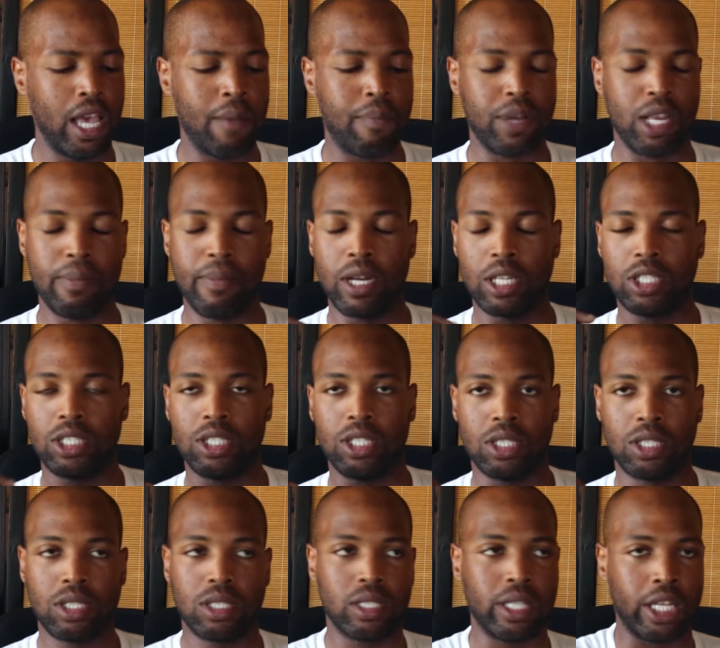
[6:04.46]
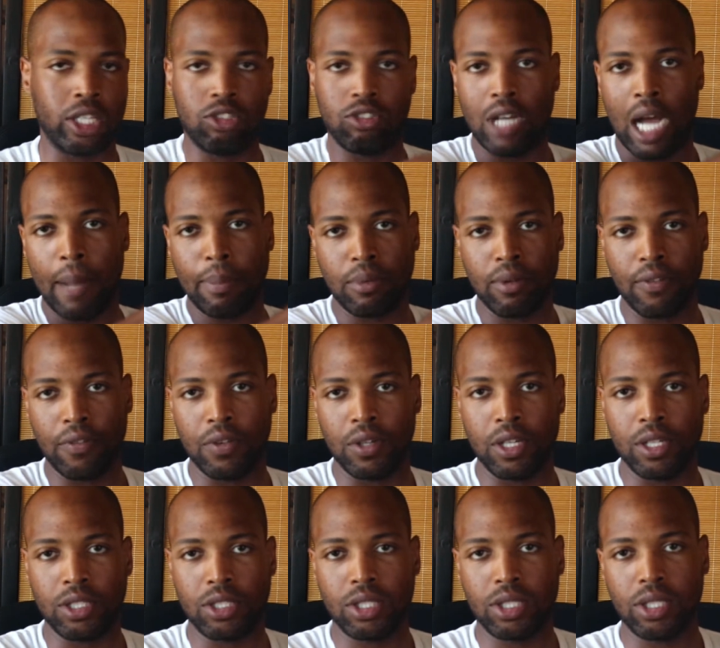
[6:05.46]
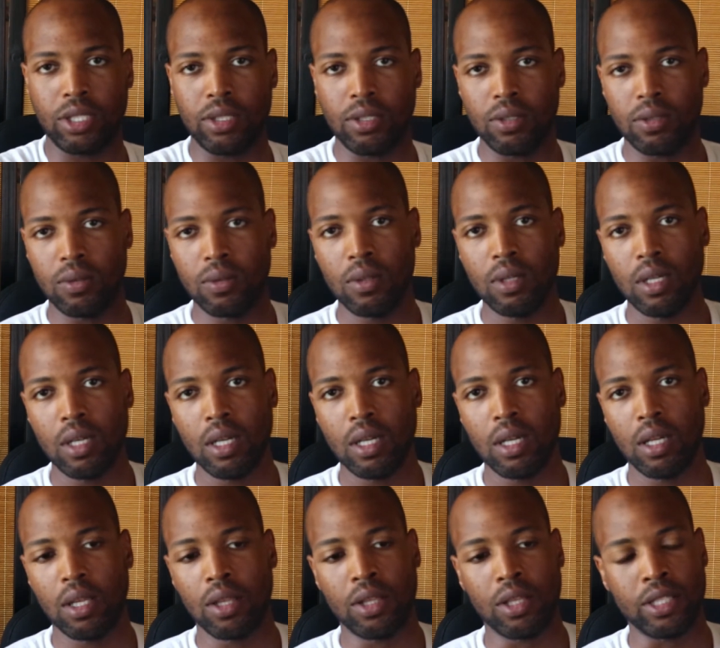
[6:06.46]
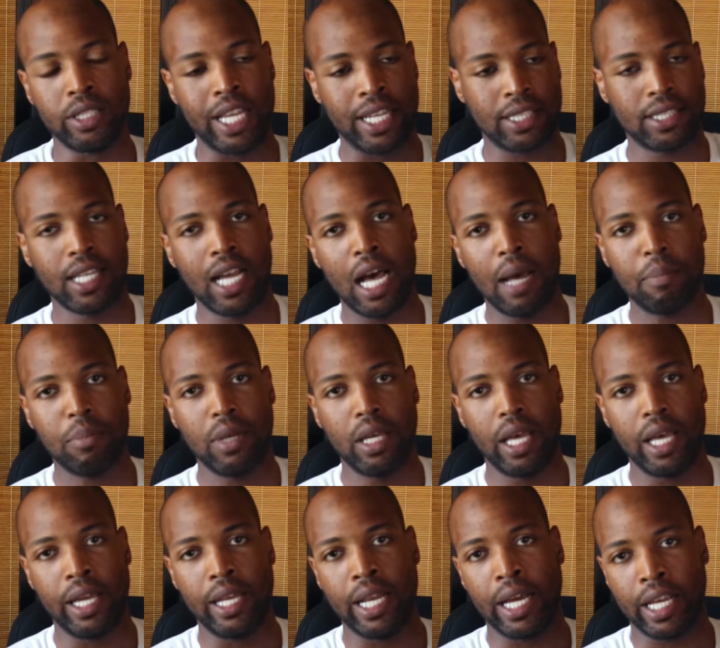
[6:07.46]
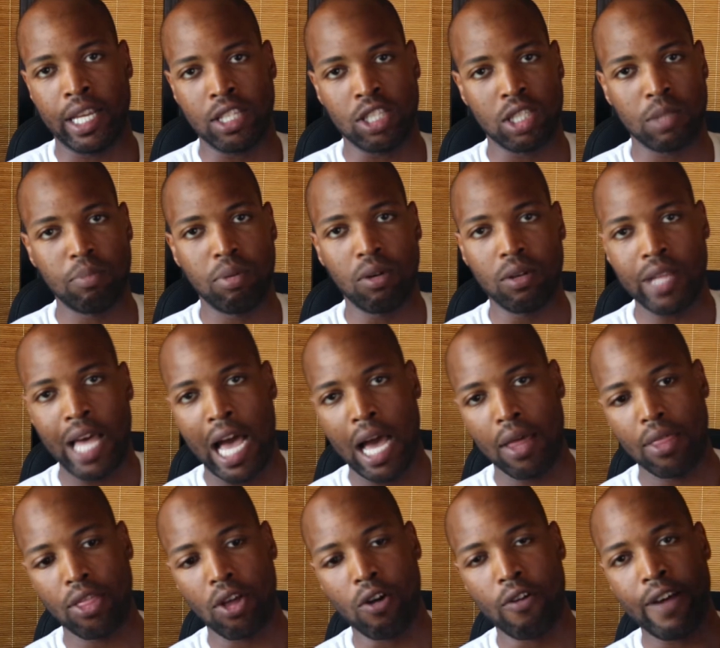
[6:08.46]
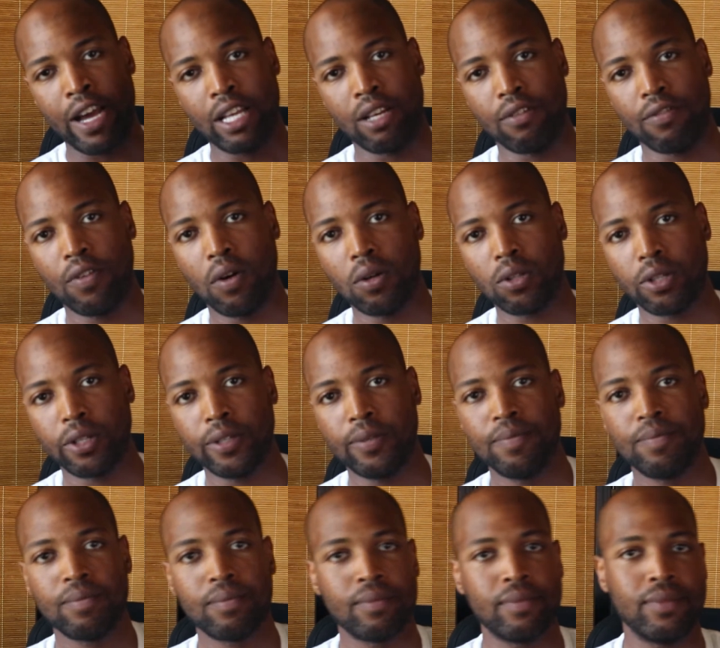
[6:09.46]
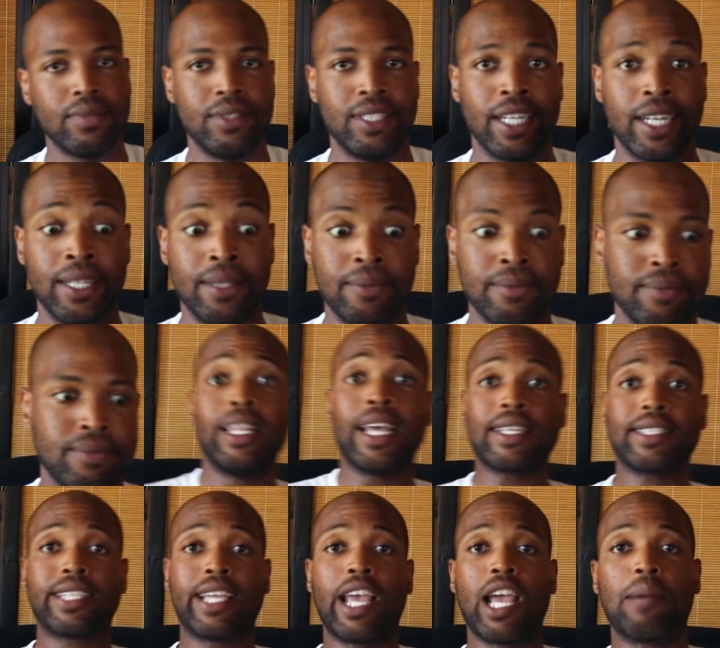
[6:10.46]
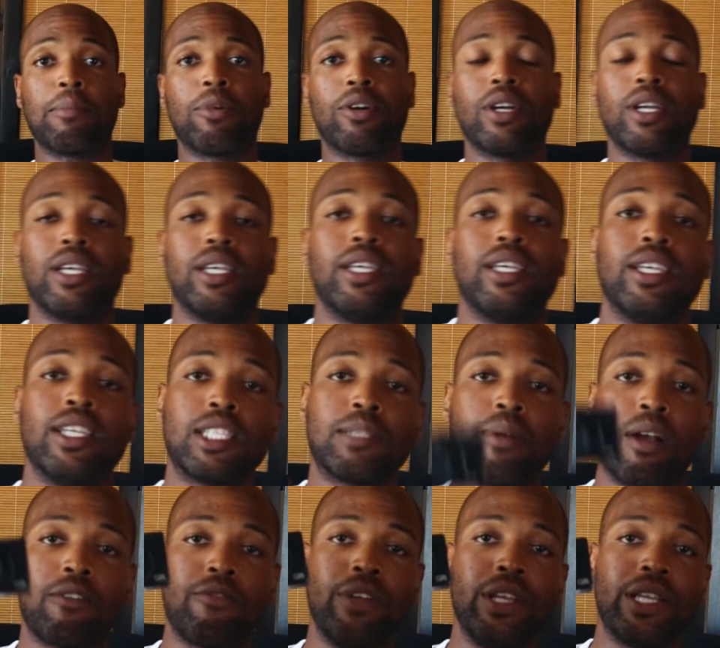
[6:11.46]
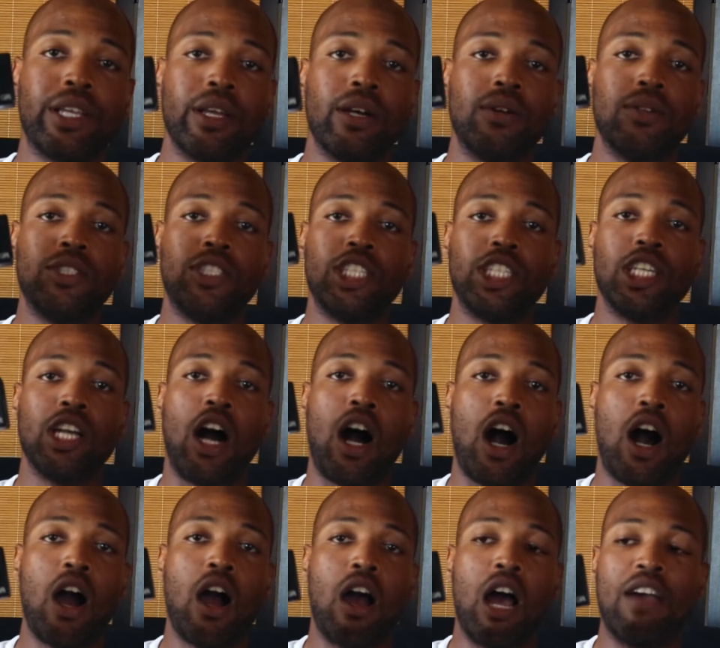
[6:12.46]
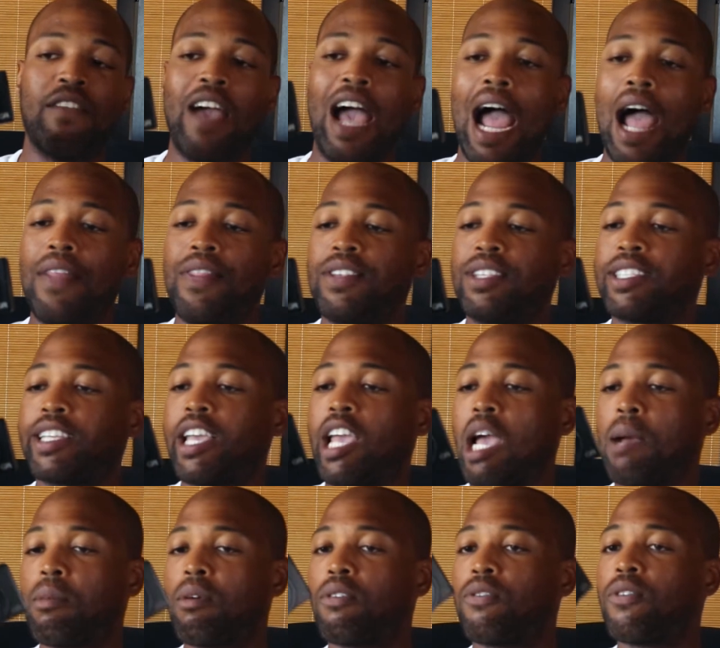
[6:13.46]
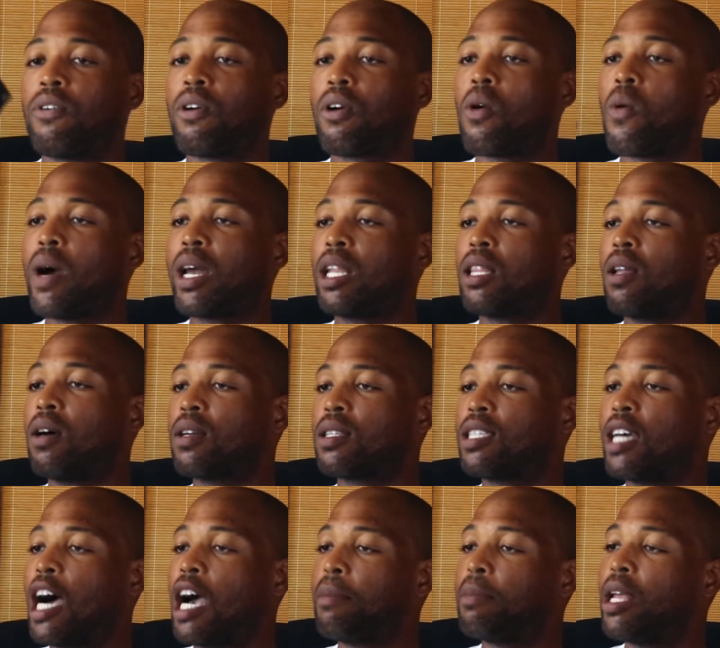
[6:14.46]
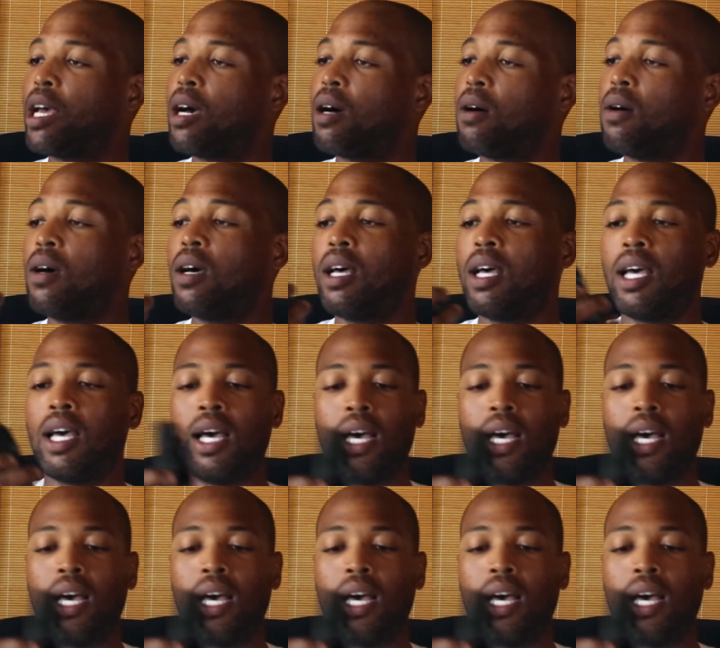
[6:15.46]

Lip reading: and pretty much just like drop the footage to the desktop, and I can just pull that, throw that in the folder, done. Next camera is my Ricoh GR. I've had this camera for quite a long time now.